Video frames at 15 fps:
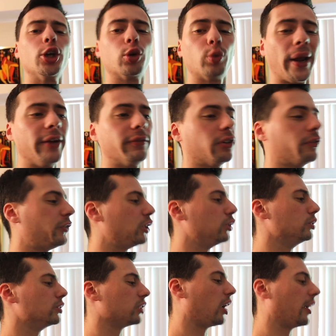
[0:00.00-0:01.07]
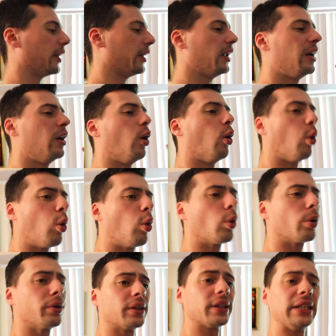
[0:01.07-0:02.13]
great reviews on it.
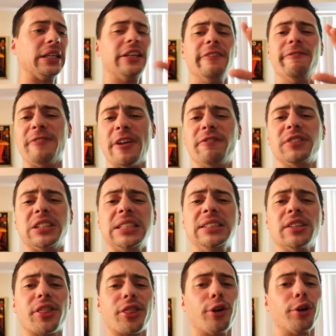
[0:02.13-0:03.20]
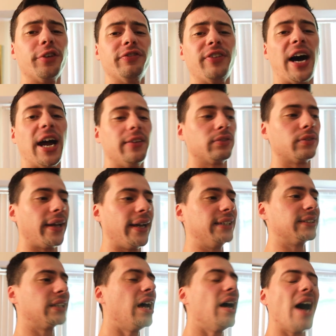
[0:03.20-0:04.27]
Or the 15 to 35
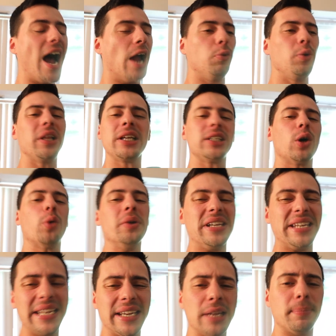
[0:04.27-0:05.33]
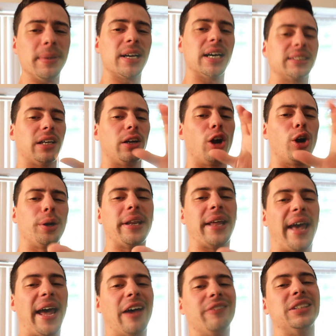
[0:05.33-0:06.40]
lens. I really don't need it because I already
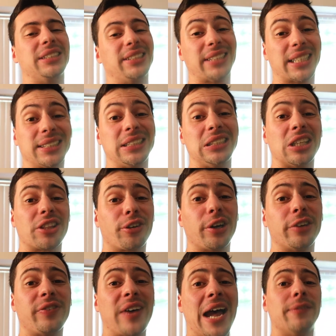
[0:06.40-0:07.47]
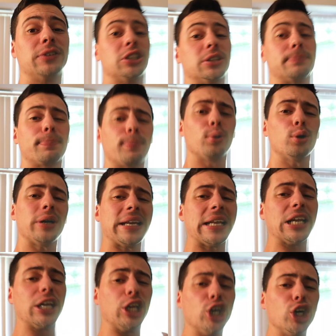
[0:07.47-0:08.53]
have the 16 to 35, which is pretty
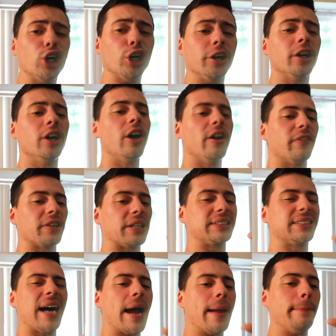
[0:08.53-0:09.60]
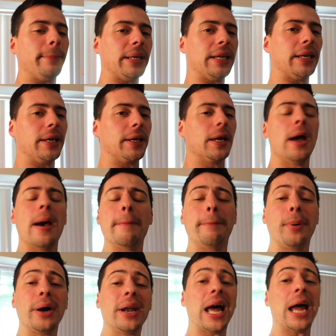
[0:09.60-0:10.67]
good for the time being,
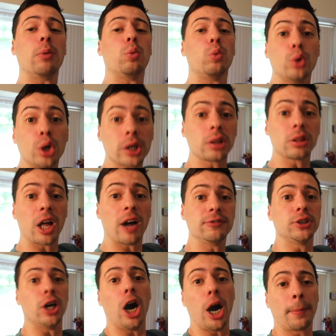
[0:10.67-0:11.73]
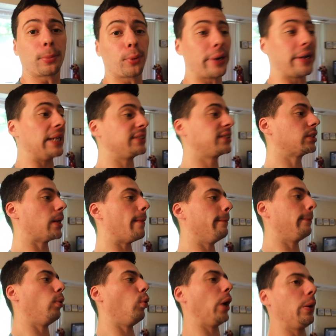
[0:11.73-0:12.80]
but I would love to upgrade at some
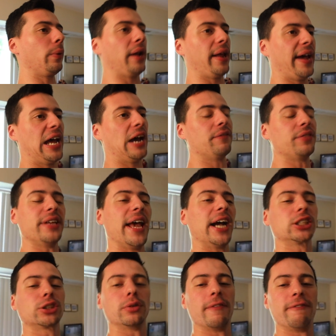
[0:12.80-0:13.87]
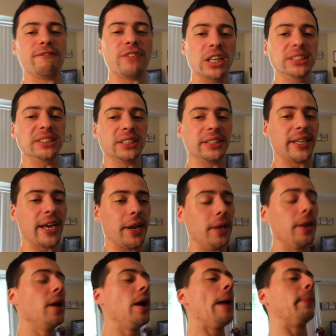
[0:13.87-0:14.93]
point when I have the extra funds to get
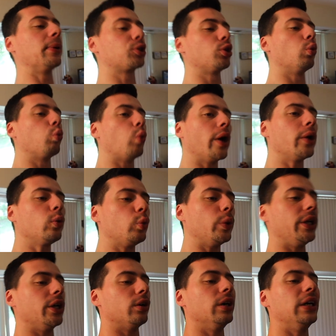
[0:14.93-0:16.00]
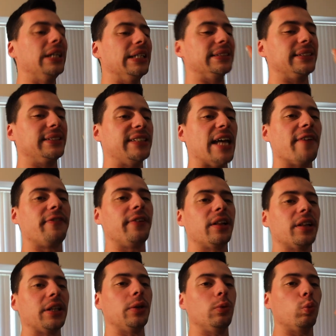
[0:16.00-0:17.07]
it. But the one wheel is
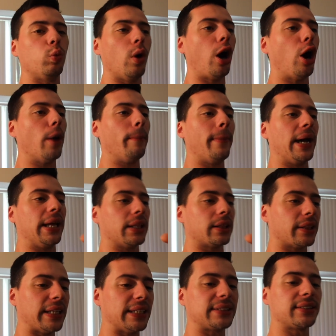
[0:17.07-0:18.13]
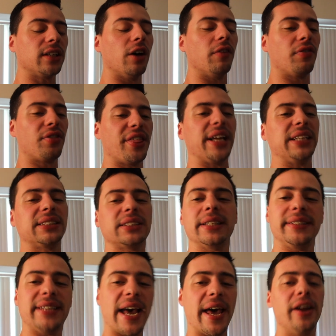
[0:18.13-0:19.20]
definitely on my list of things to
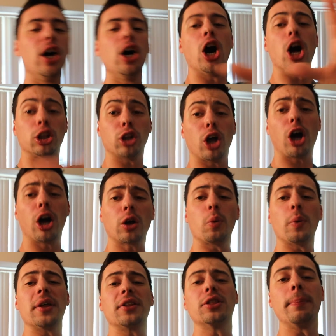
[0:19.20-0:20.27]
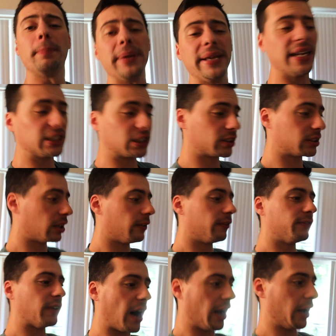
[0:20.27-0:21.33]
get, along with the
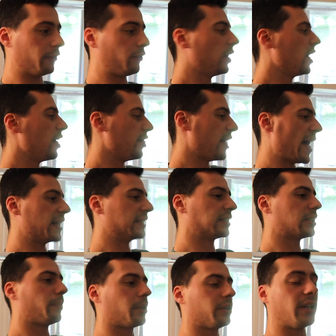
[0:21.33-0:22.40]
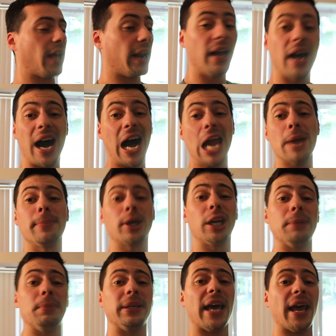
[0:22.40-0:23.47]
PS5. That is something that I'm going to
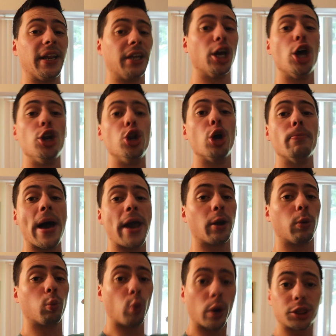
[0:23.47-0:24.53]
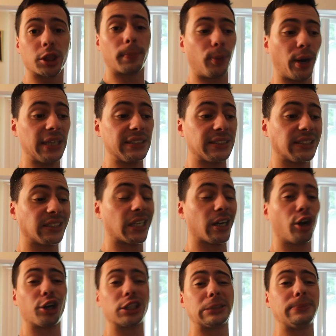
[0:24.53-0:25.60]
be getting no matter what the price is. I
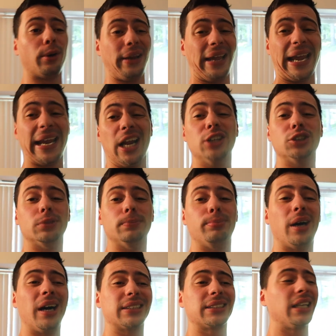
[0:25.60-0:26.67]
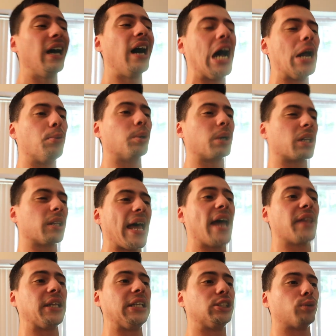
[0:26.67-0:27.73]
heard it's about 800 bucks. I will
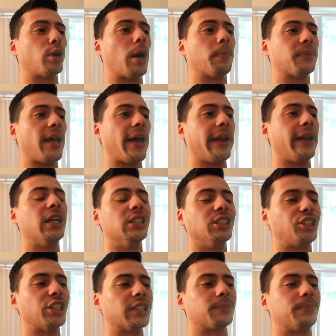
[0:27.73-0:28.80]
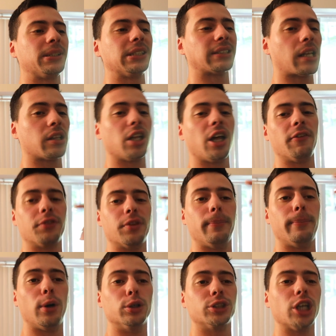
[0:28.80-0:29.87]
gladly drop that just because I love the
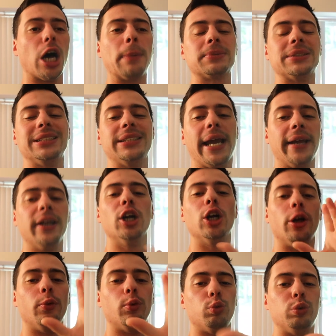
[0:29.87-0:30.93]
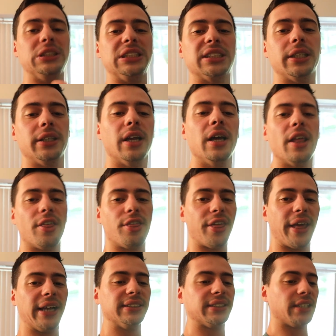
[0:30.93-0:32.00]
most up-to-date and recent
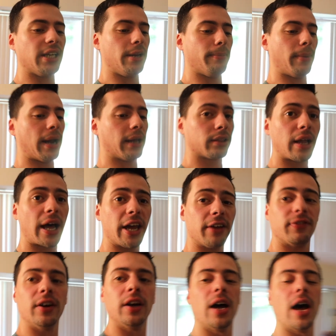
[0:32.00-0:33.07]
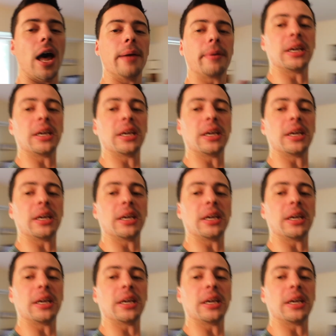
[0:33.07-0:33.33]
things in my life. I'm